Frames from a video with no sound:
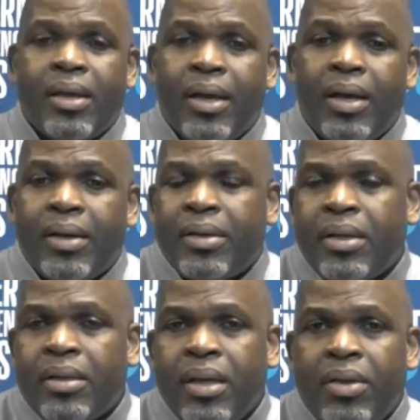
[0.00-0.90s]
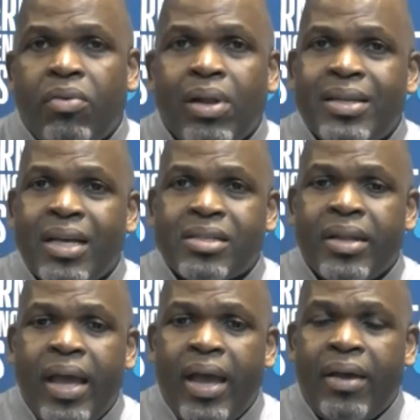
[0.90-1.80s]
Uh, he, he, really
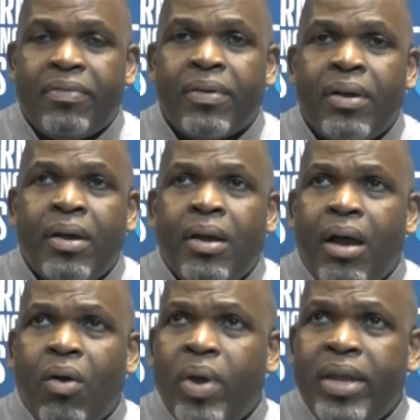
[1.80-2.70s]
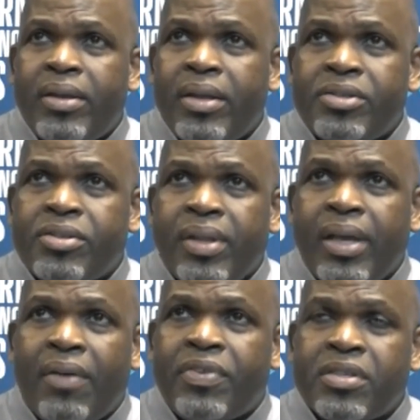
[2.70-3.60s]
doesn't have a weakness on the
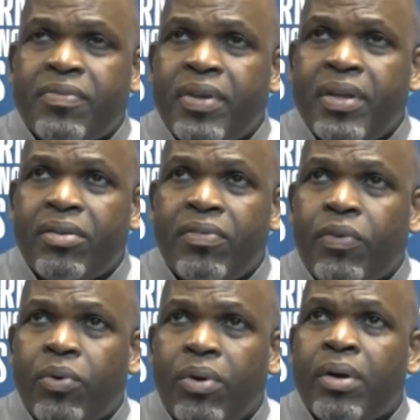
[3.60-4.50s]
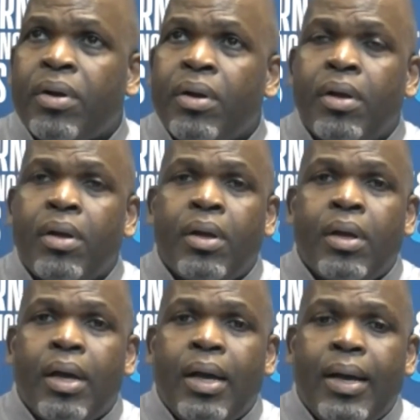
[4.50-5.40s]
offensive end of the floor.
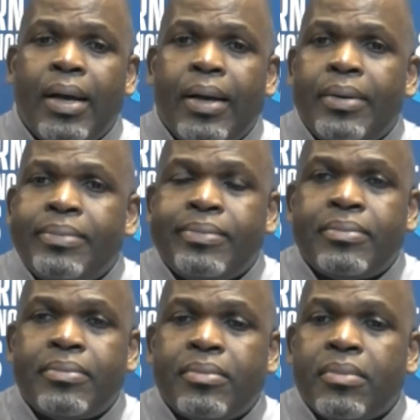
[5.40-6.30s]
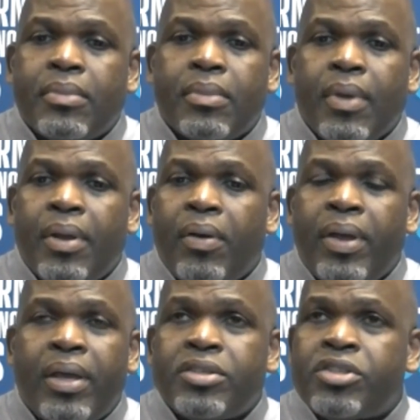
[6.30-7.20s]
Um, you know,
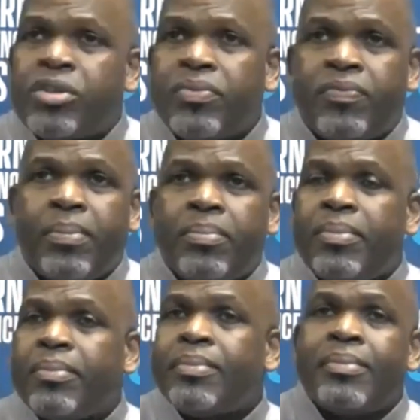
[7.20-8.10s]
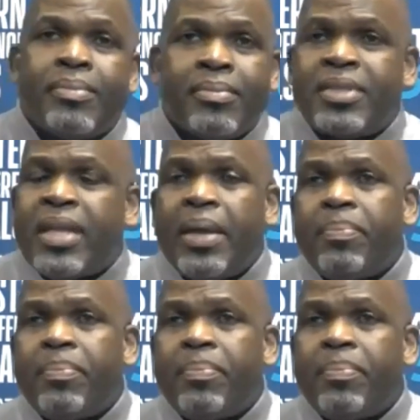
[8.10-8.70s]
he can shoot from deep.